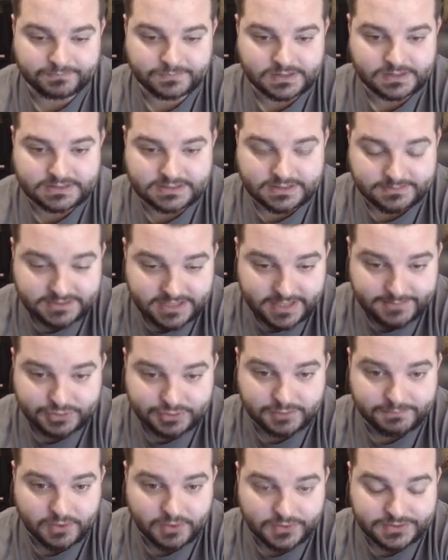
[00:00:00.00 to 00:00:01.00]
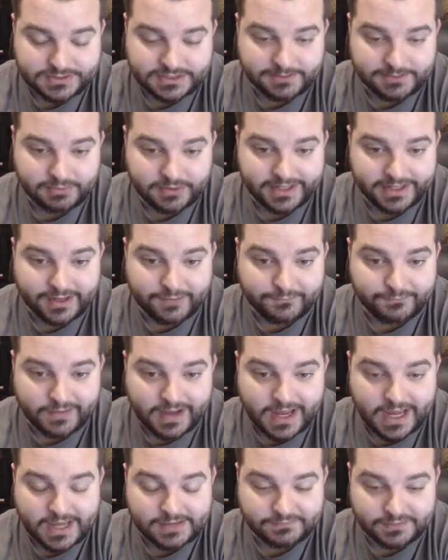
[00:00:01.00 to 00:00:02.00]
Sometimes your opponent's going to play it on
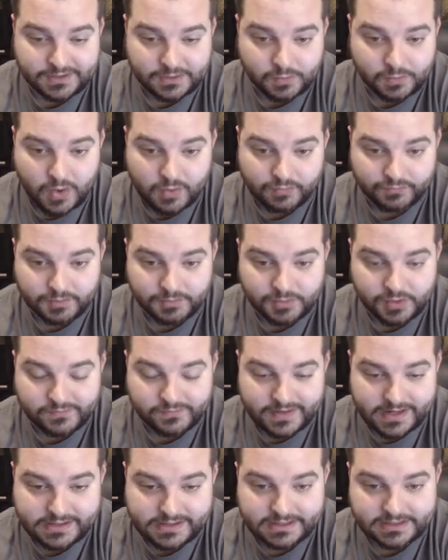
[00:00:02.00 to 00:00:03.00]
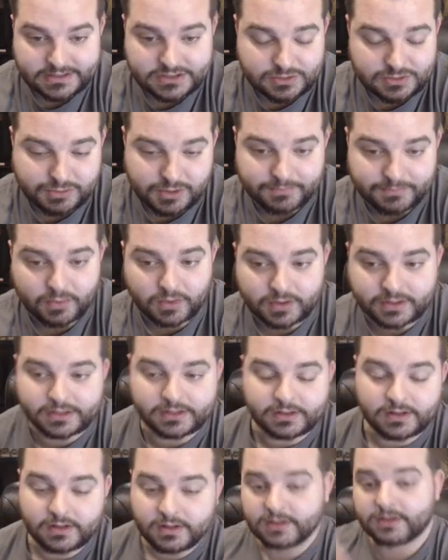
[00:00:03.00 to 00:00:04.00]
5. It won't remove anything super
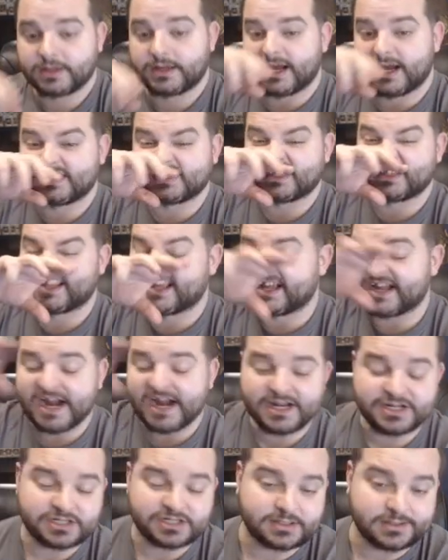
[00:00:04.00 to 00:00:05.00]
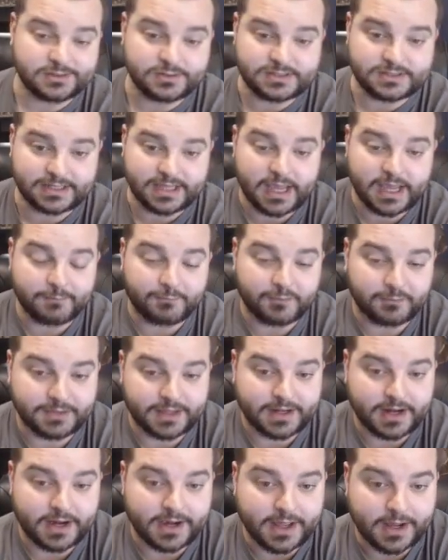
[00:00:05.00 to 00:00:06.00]
important. And then they kind of just lose the game from
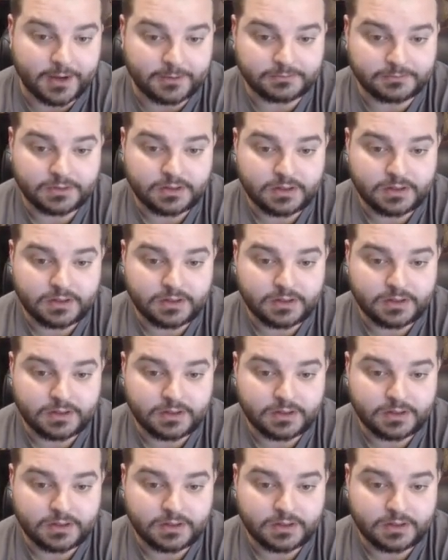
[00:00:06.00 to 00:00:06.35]
then on out.